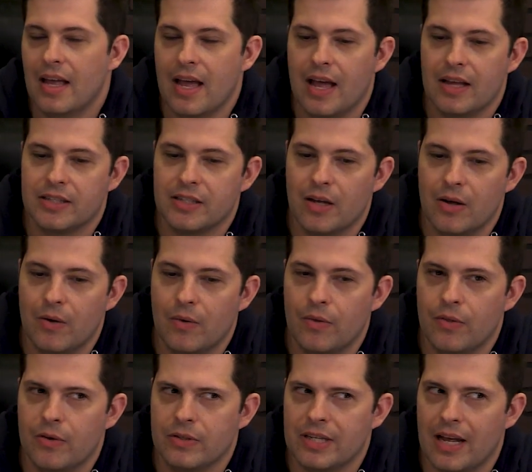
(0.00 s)
Yeah, so
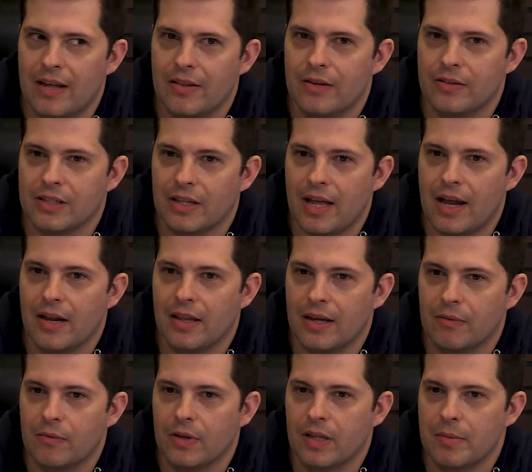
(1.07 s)
there's a lot of
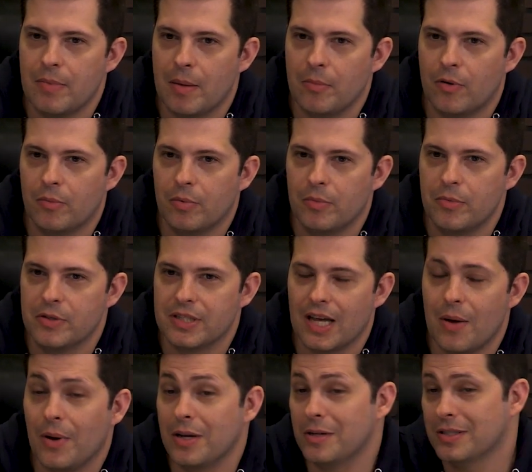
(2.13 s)
like really memorable music.
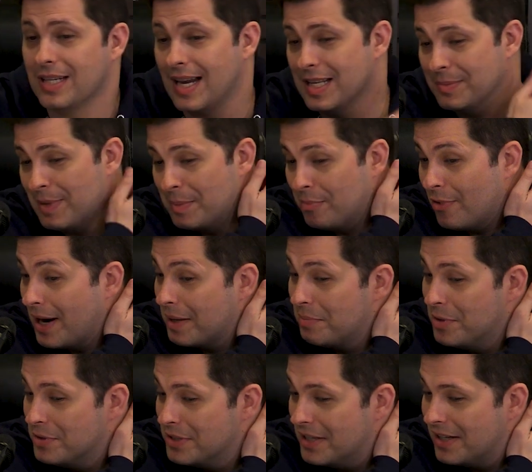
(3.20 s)
I want to use it as my break
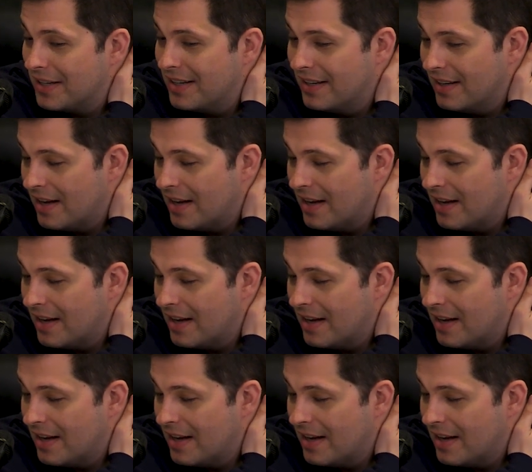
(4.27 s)
music.